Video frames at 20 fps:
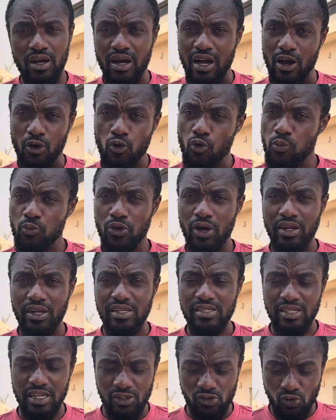I hope you
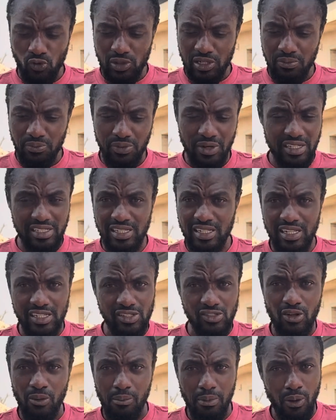understand. So depression
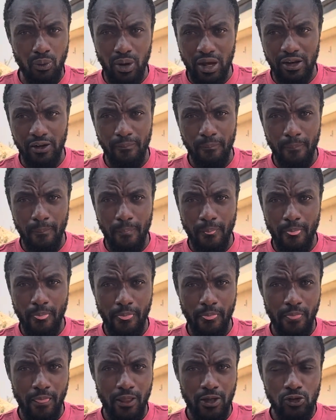is number one.
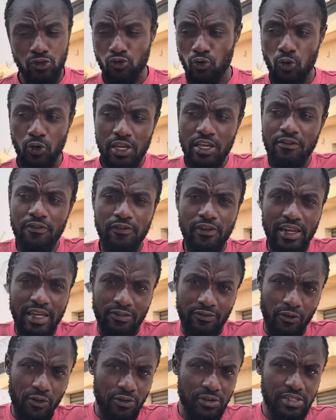So if,
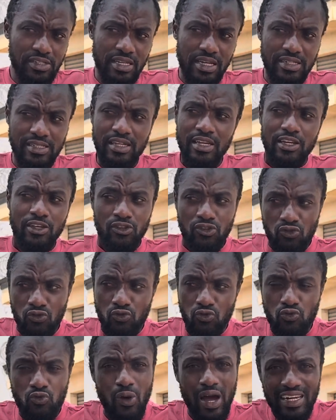like, for instance,
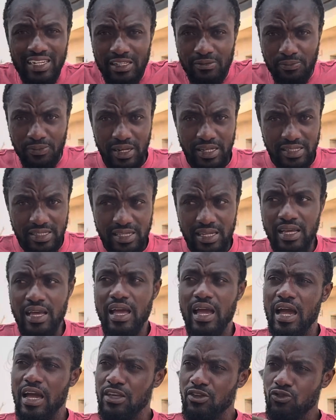you are depressed
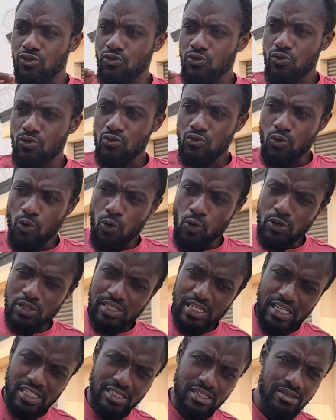and you go
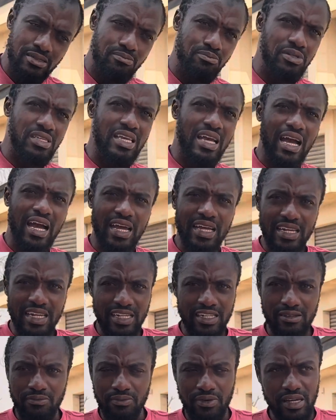just behind
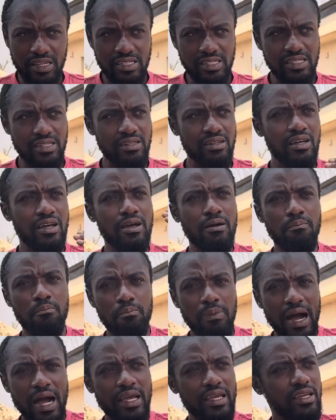the depression
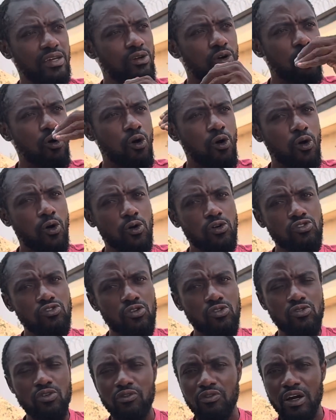buying all
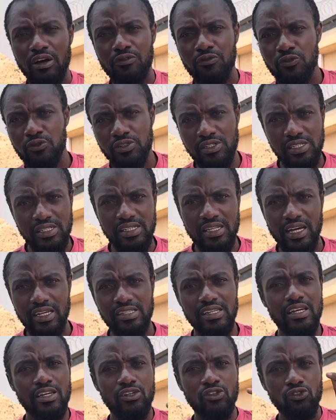sorts of aphrodisiacs,
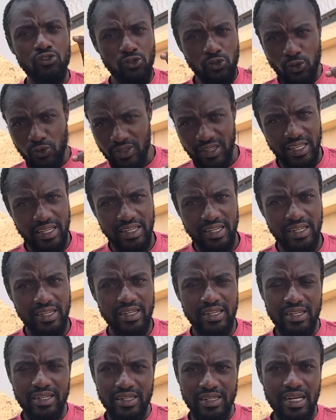do you think
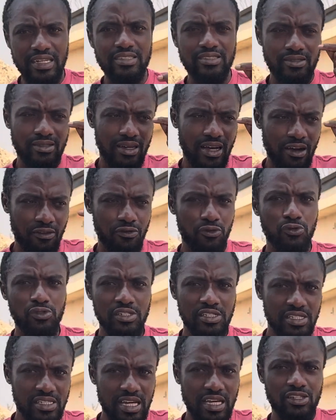that
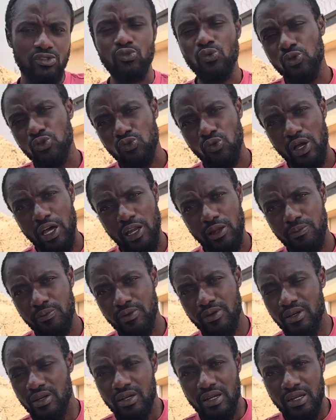aphrodisiac is going to help?
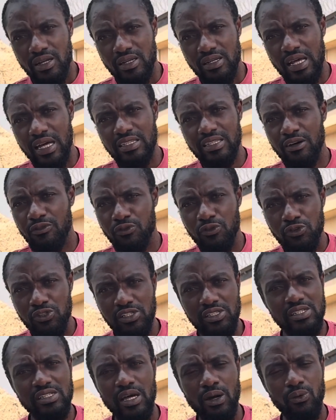That
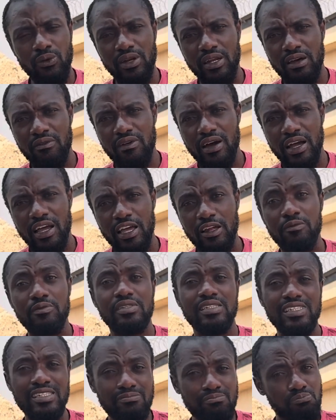aphrodisiac will never help,
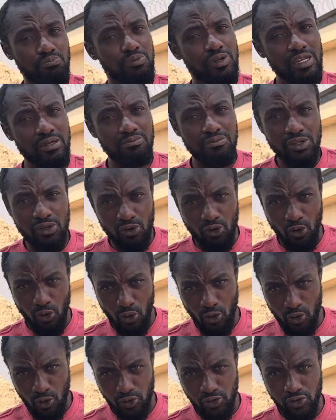simply
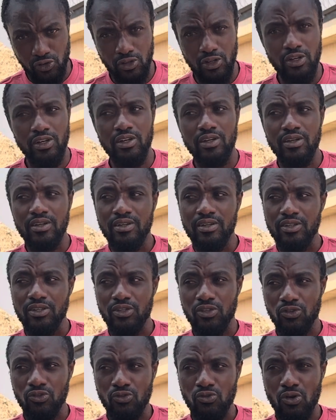because
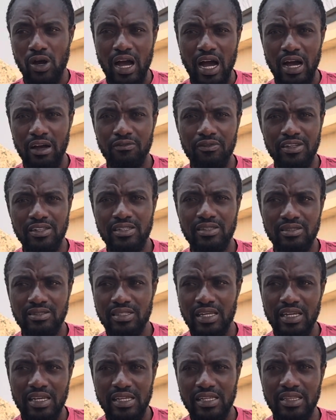you haven't
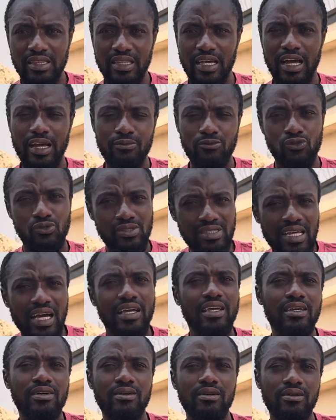taken time to
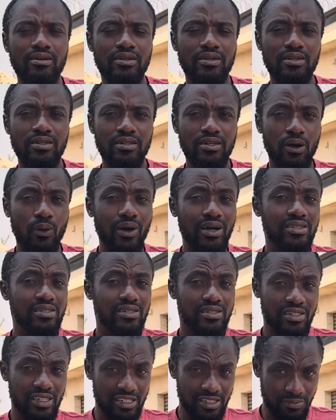tackle
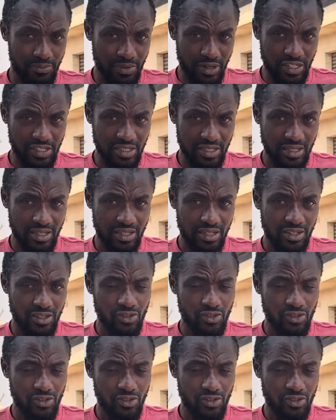the depression.